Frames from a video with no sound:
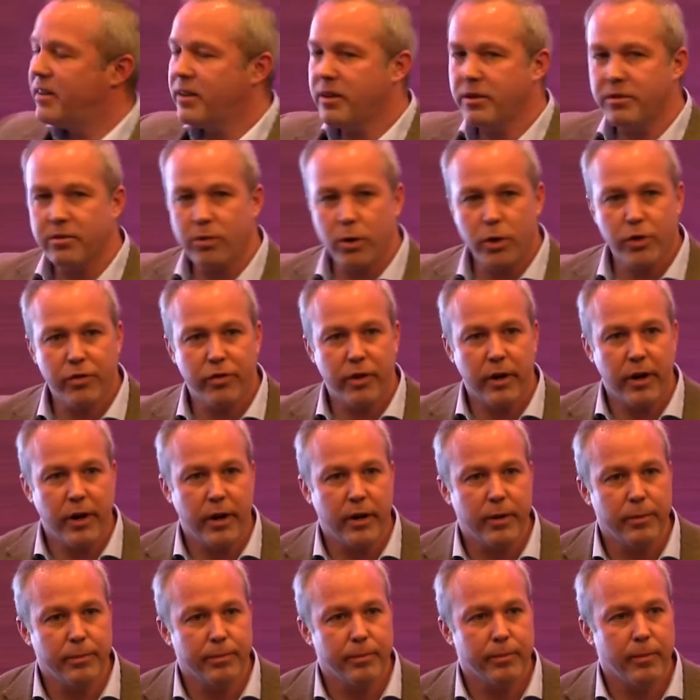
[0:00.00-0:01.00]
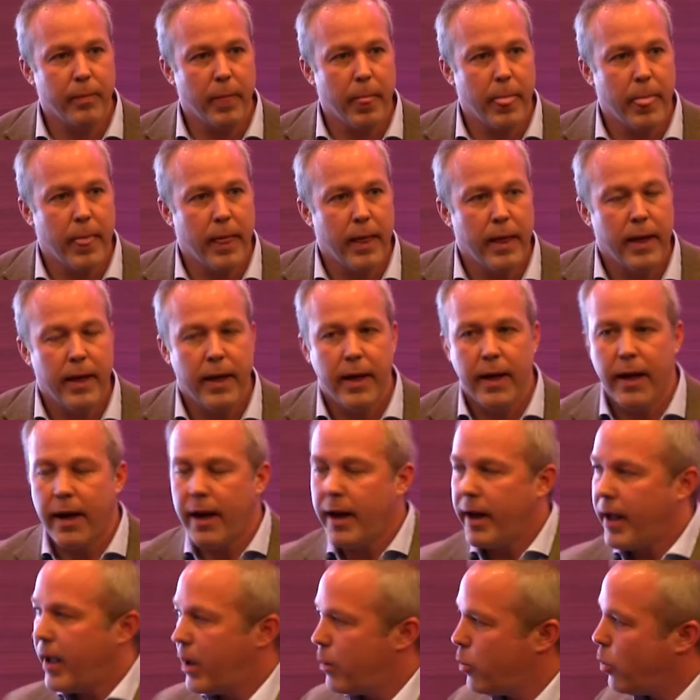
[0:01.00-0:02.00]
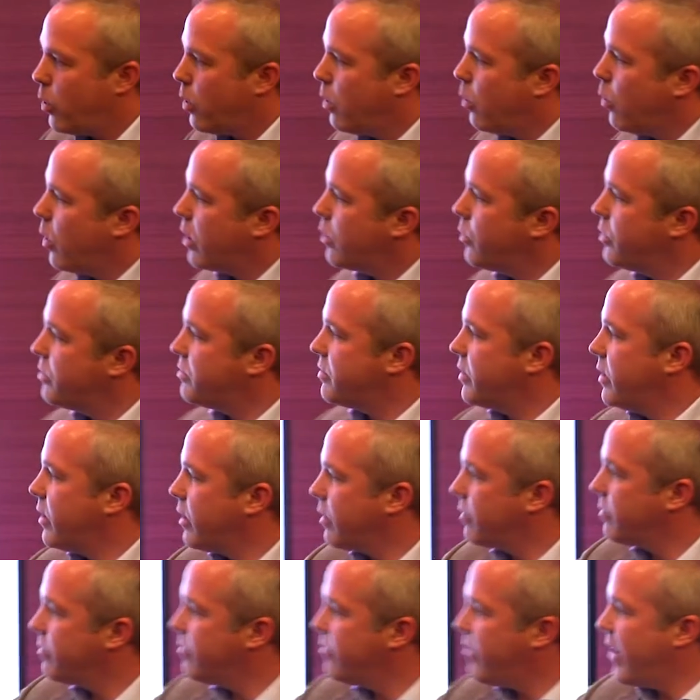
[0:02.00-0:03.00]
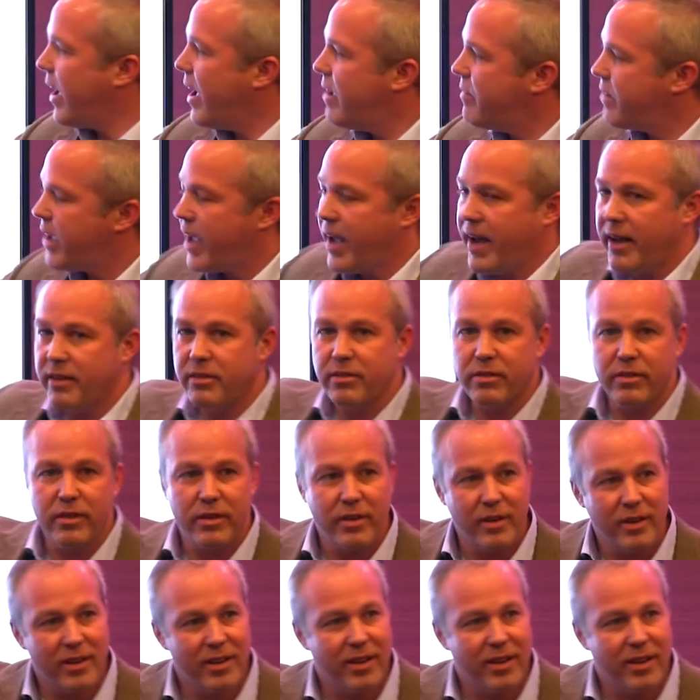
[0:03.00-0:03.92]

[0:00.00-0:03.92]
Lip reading: did a search for here, and what do we see here? 5 ads